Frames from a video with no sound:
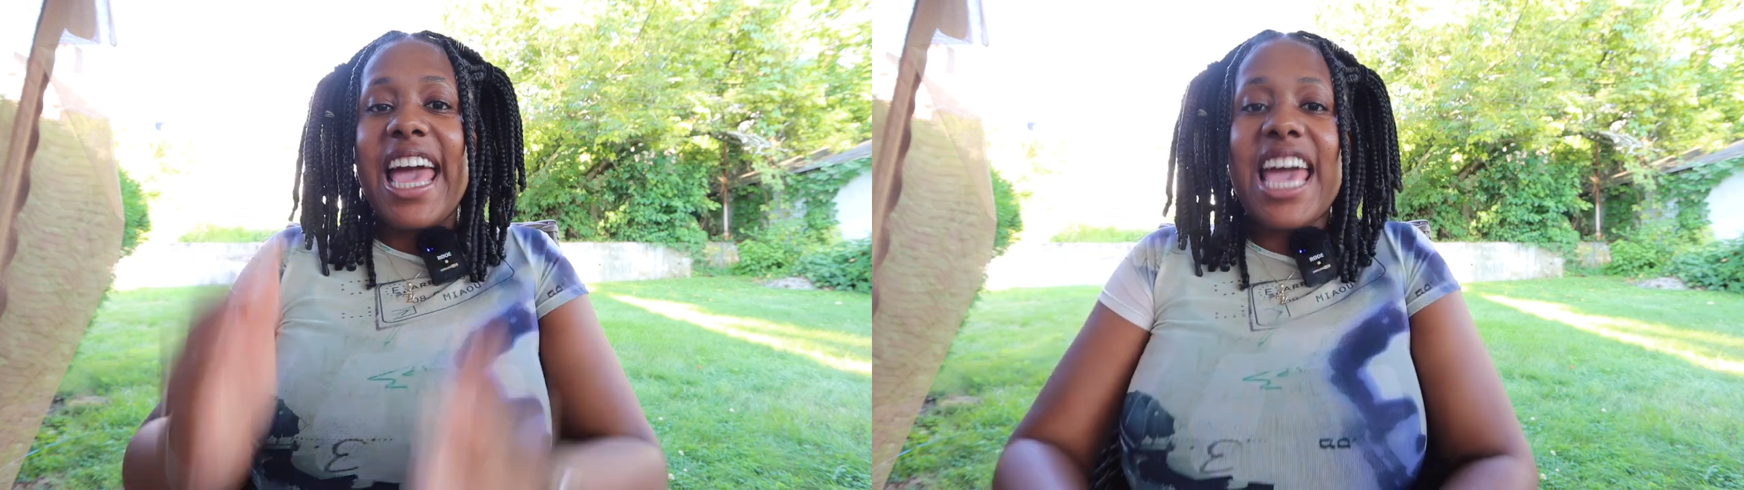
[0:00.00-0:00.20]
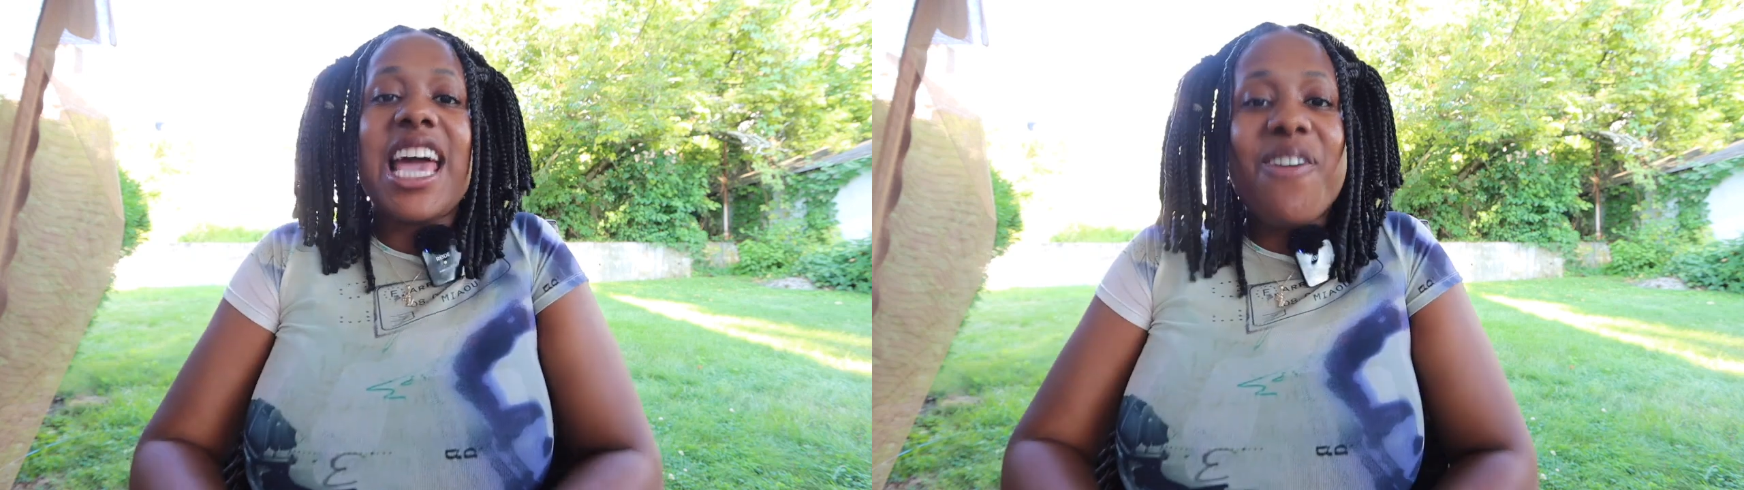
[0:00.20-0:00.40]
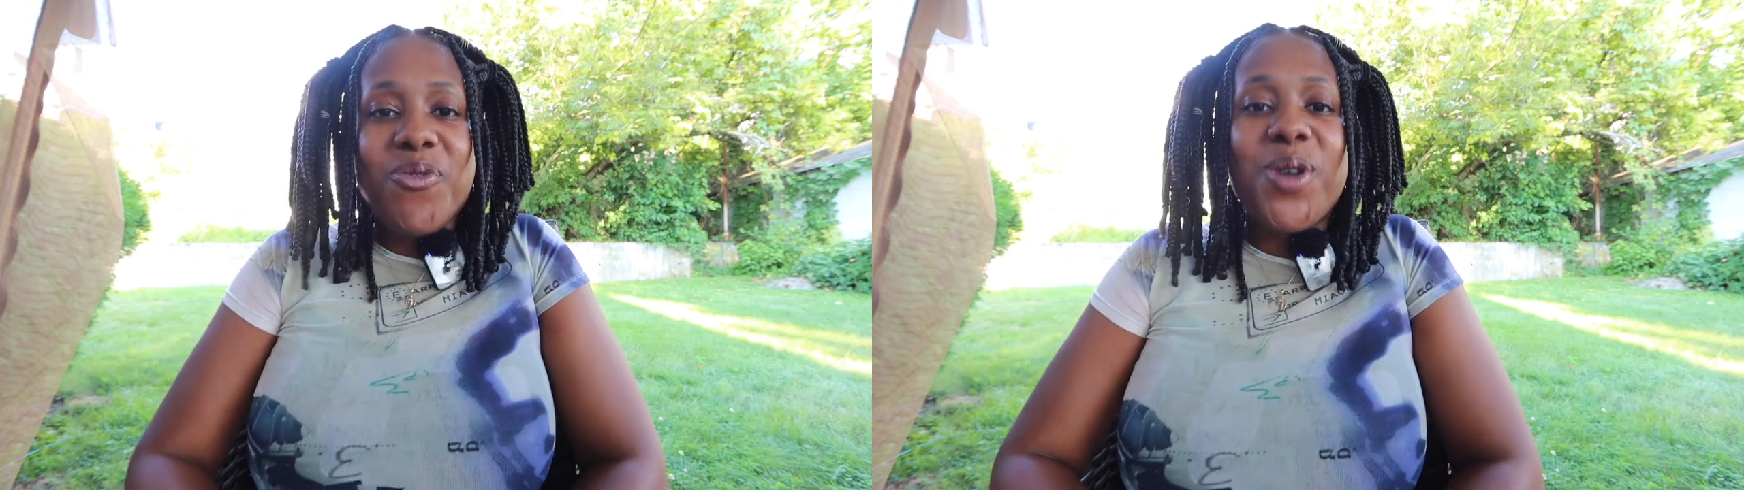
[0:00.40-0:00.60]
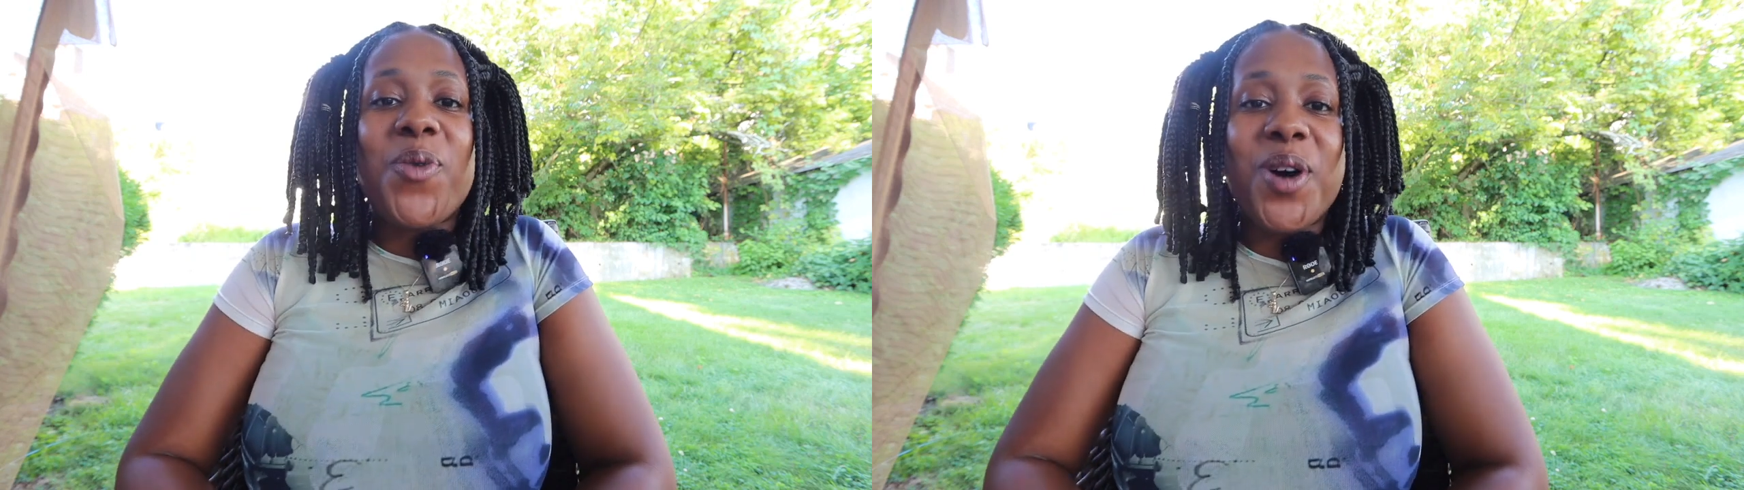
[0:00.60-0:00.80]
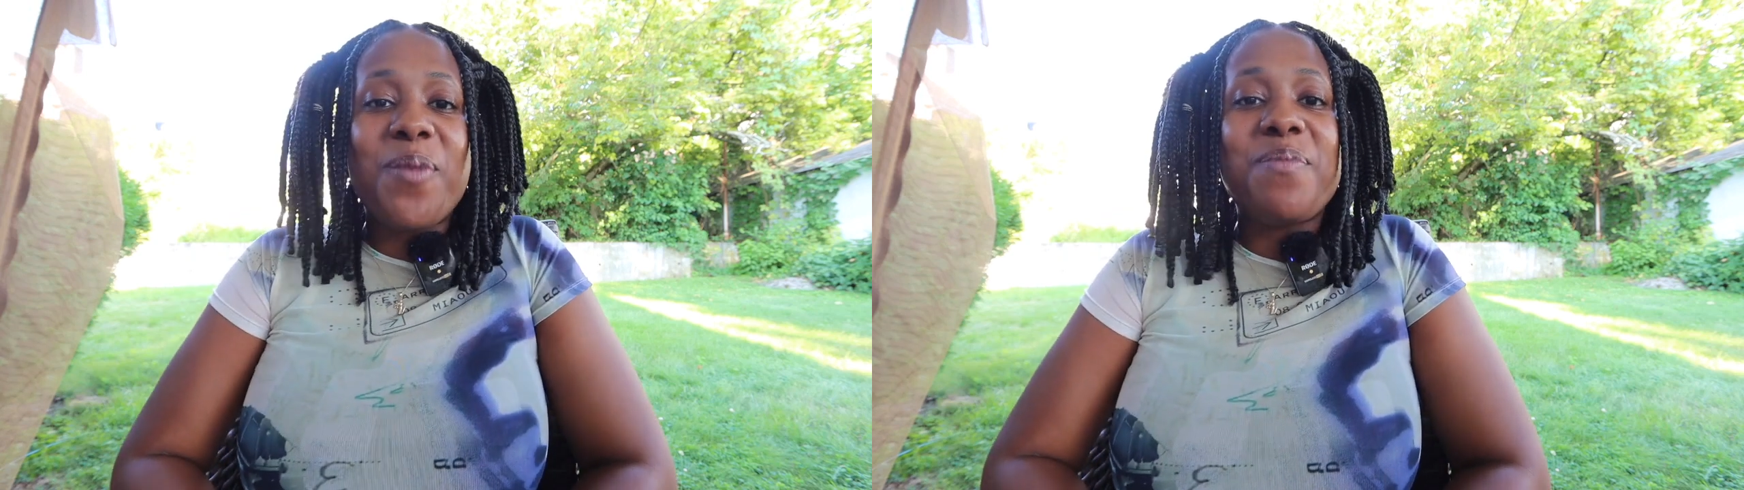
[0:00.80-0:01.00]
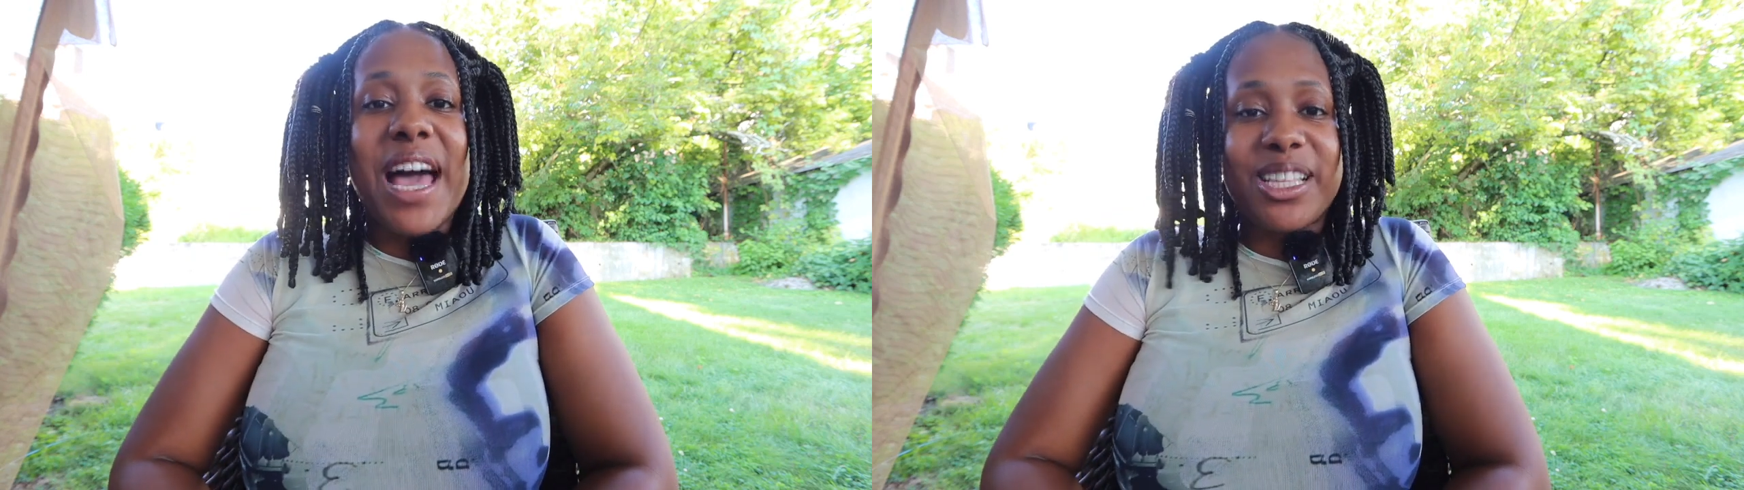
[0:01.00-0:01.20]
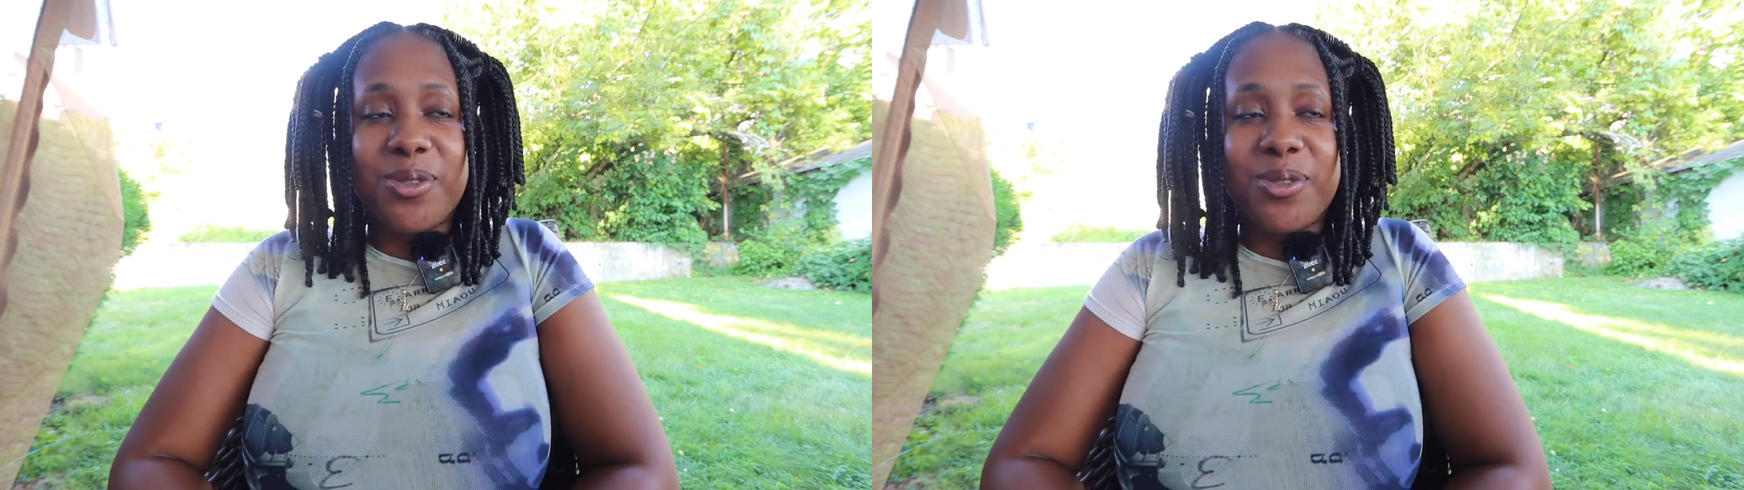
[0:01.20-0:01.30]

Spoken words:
Hey everyone, welcome back